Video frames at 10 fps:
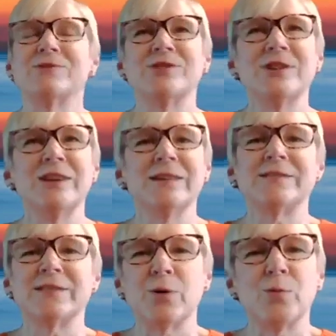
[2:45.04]
She
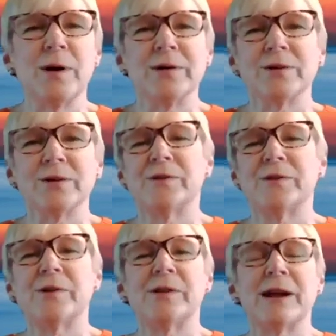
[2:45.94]
is so
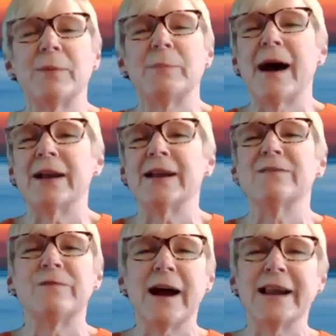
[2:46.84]
wonderful about
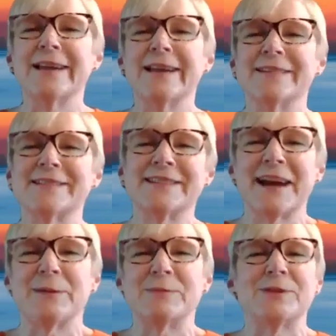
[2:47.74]
inviting us to
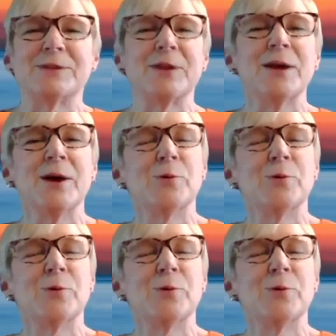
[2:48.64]
come to